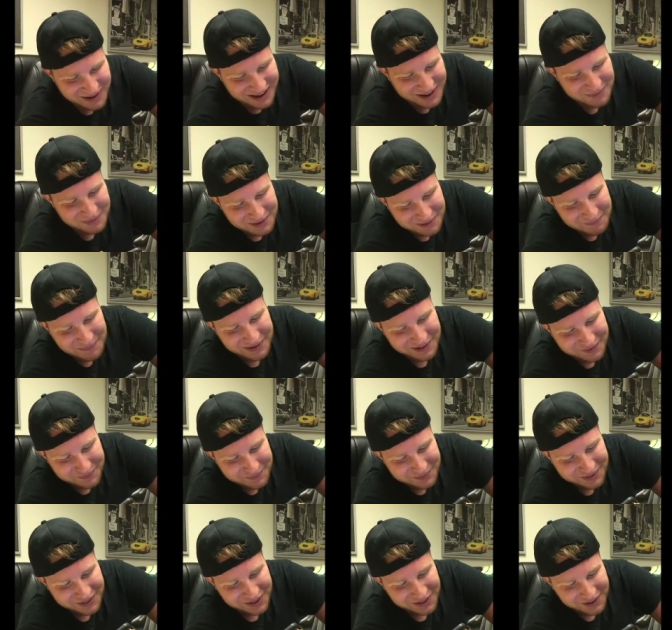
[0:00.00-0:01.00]
Baby
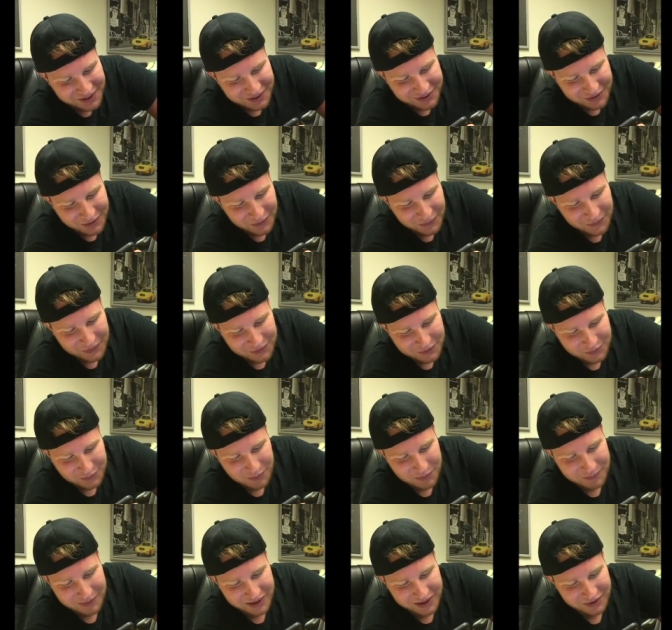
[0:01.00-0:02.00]
pimps coerce
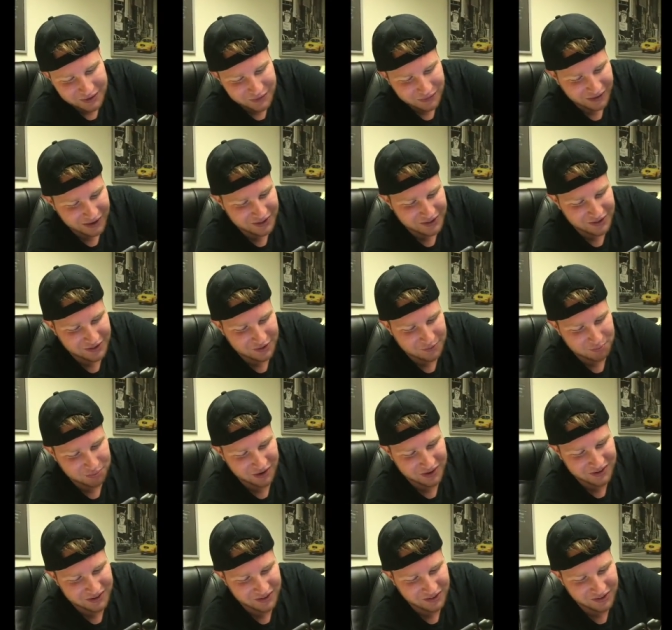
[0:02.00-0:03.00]
women in crisis
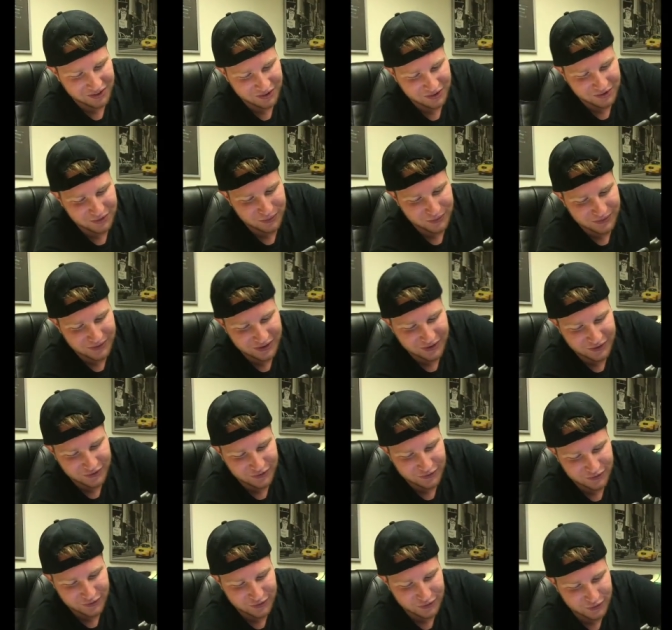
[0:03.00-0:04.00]
pregnancies to
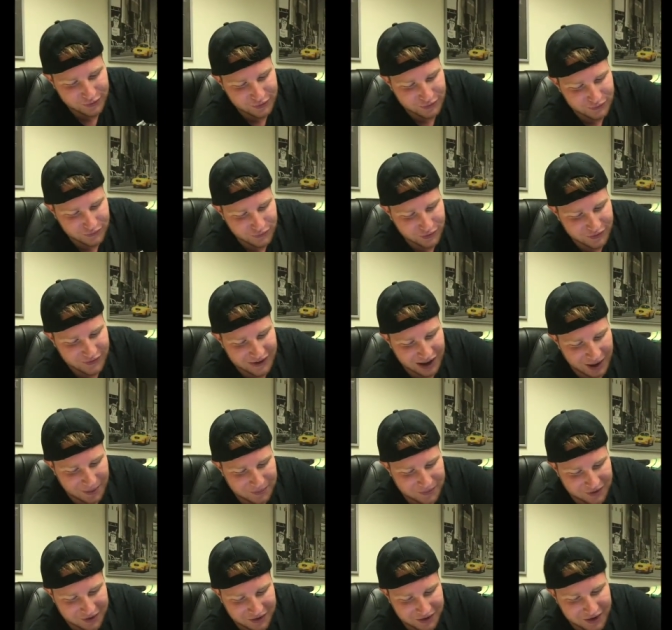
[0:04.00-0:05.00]
relinquish their children for
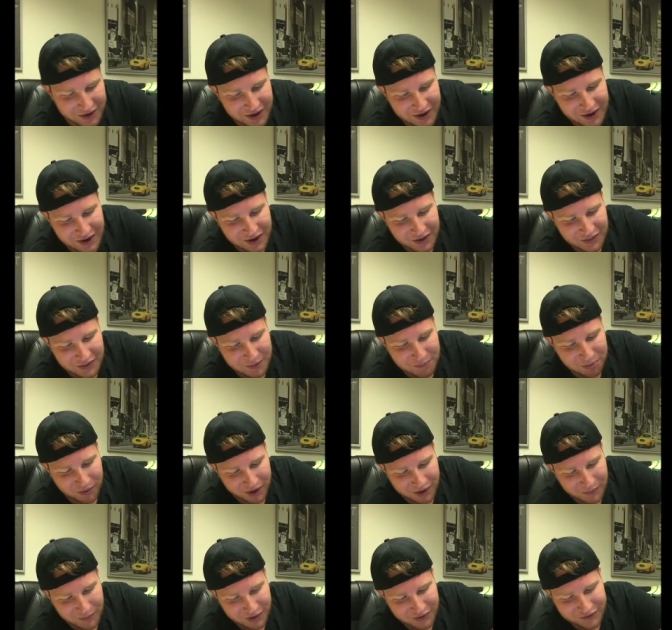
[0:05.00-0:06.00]
adoption. They
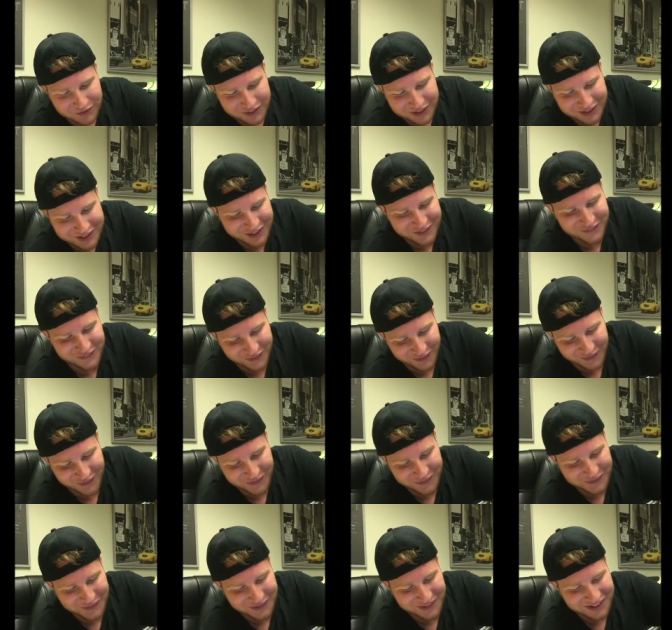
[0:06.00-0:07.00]
brainwash these
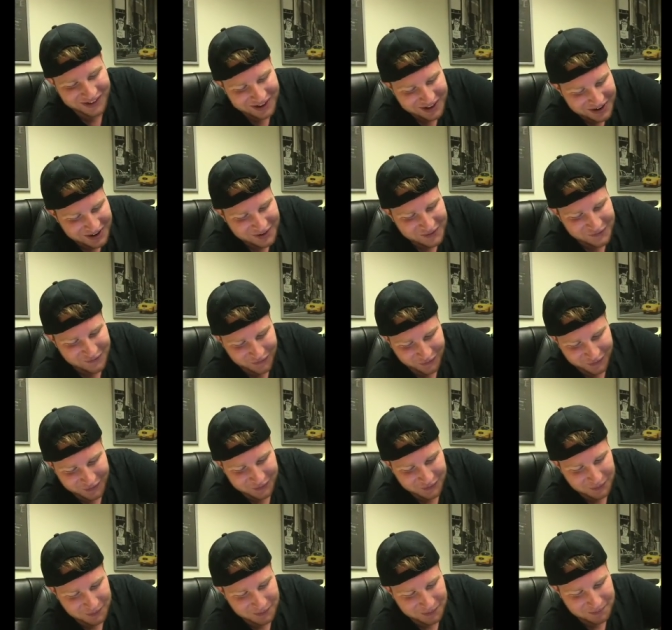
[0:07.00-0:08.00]

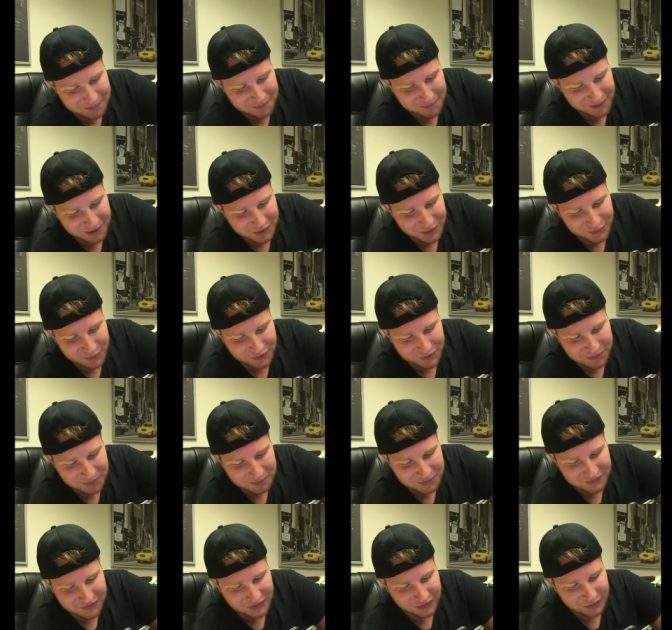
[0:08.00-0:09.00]
vulnerable mothers into
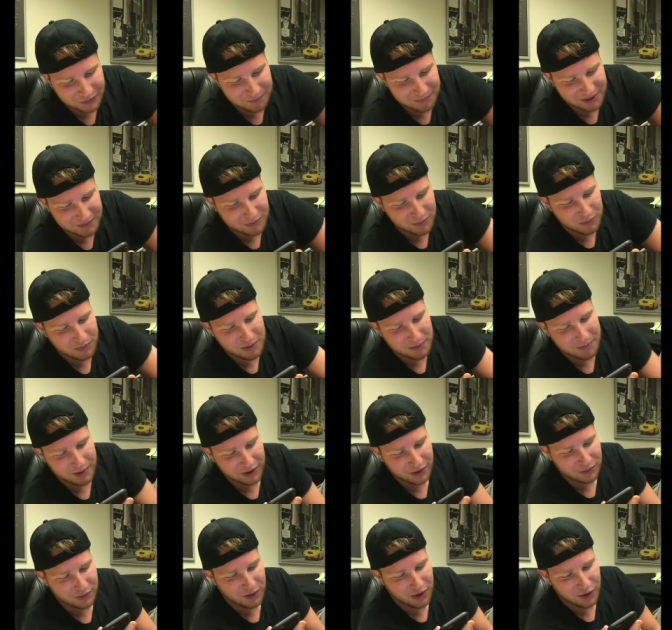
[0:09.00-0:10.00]
believing that their baby would be
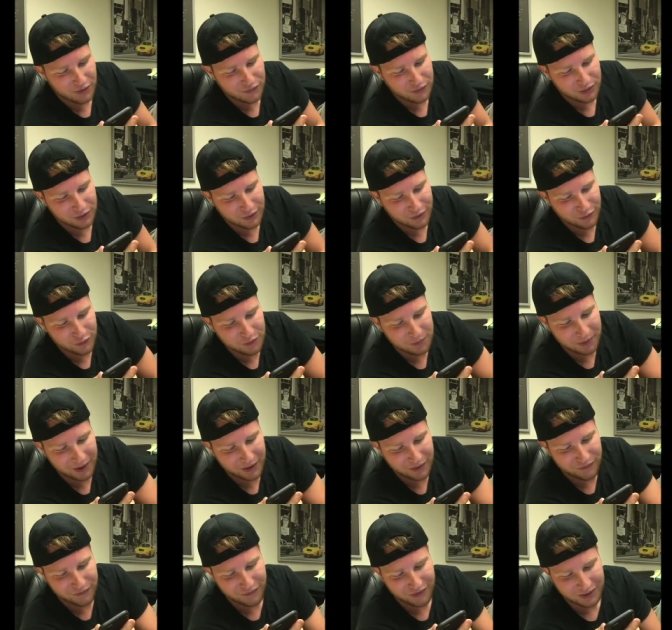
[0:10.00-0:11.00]
better off with a
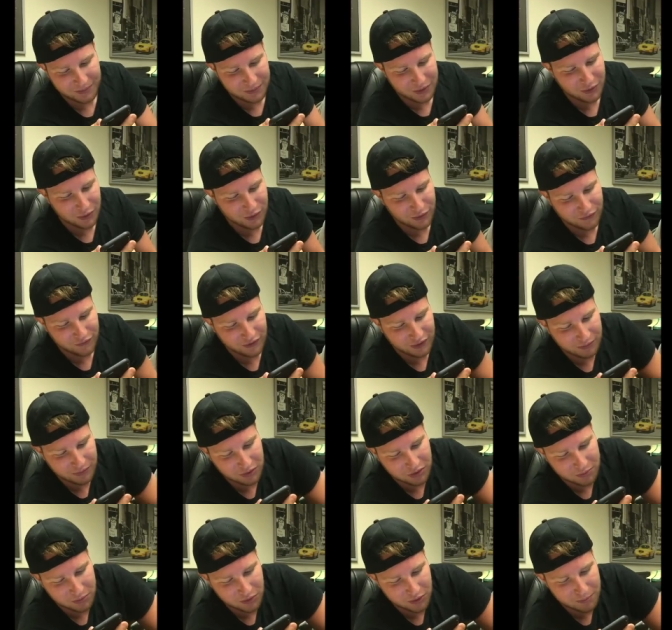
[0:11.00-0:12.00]
two-parent family or a
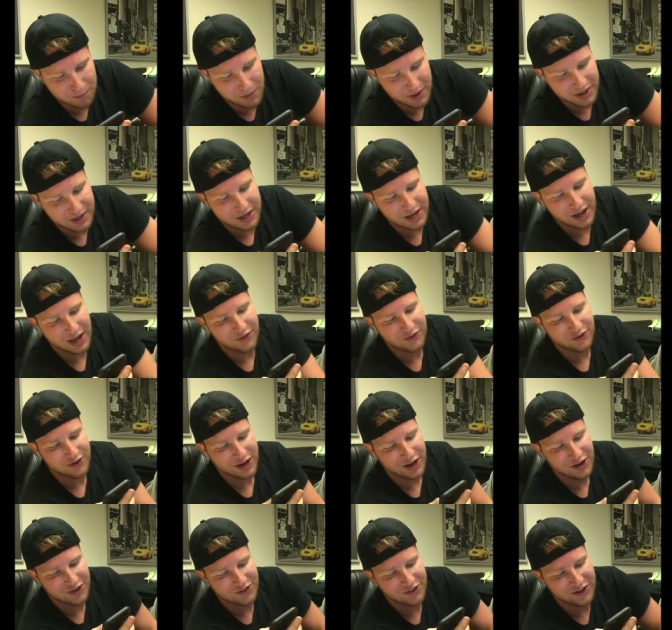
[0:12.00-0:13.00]
family with more money,
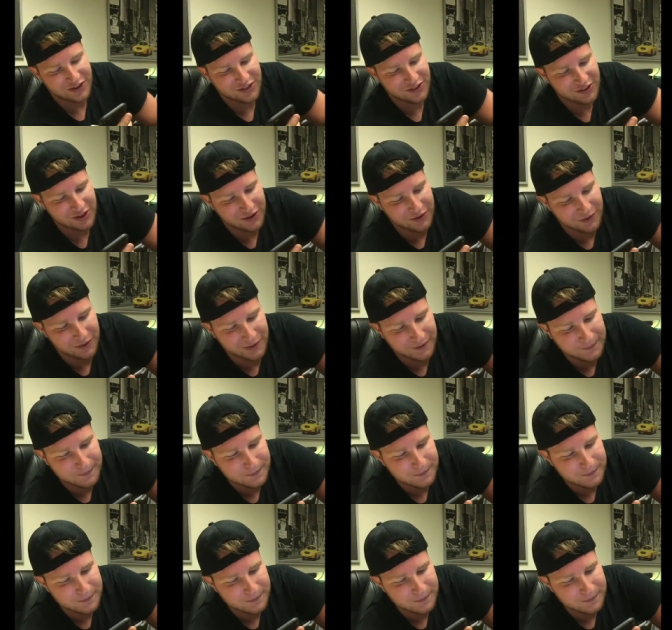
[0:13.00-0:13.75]
education, etc.